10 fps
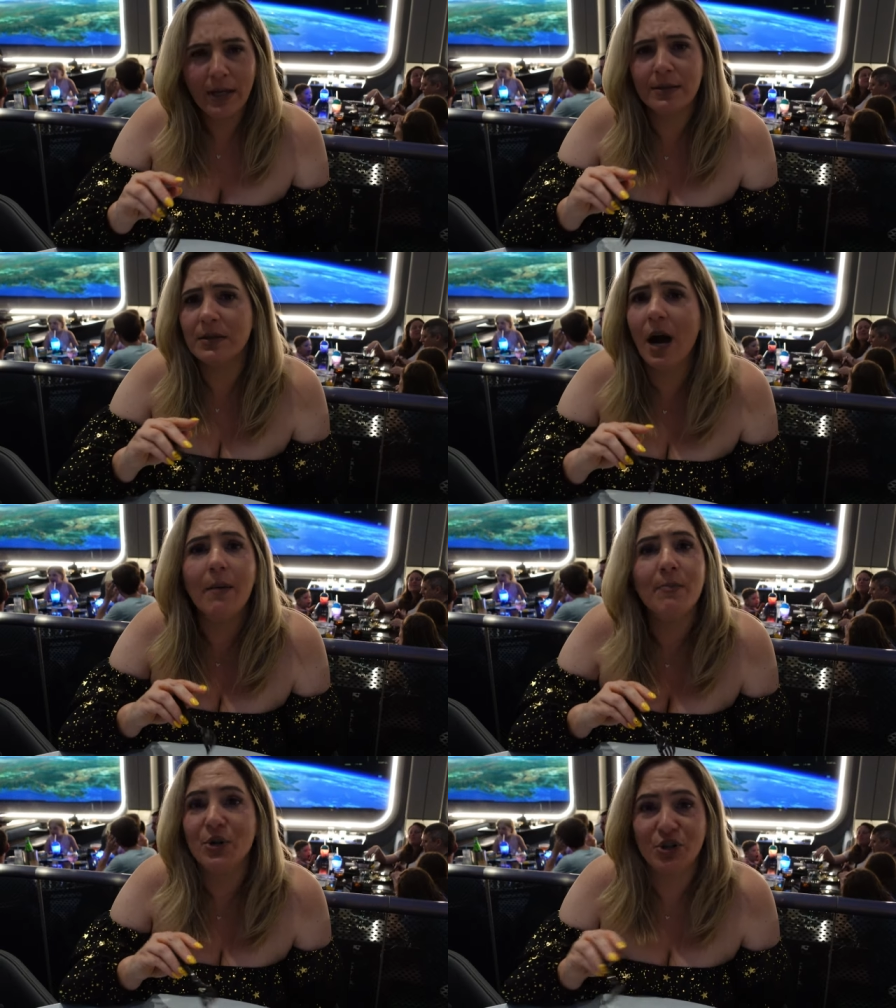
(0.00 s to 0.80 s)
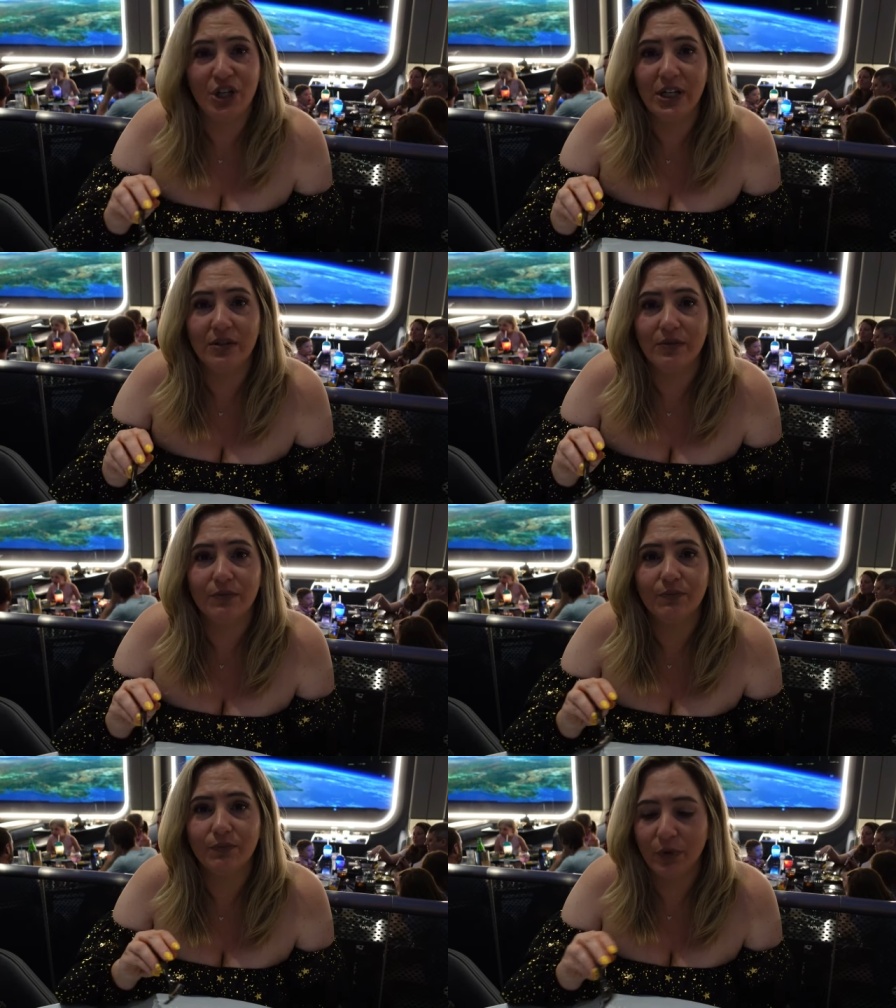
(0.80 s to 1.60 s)
It's not mushy,
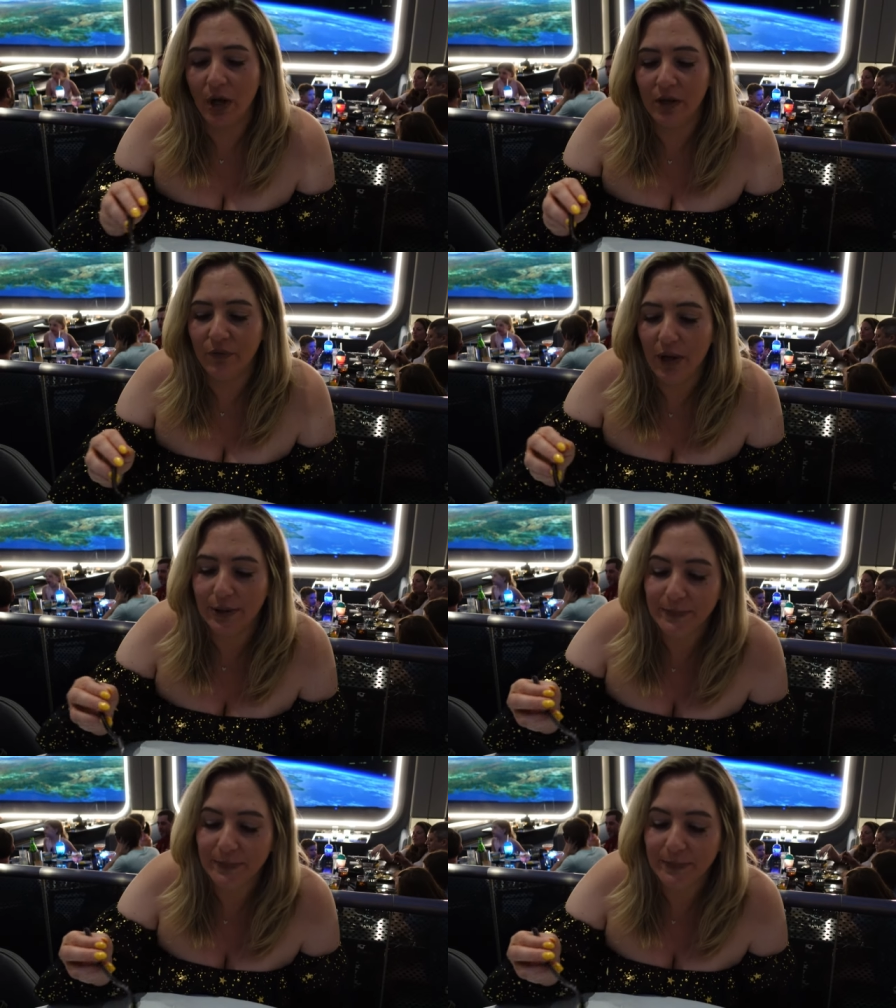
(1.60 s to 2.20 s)
the cauliflower.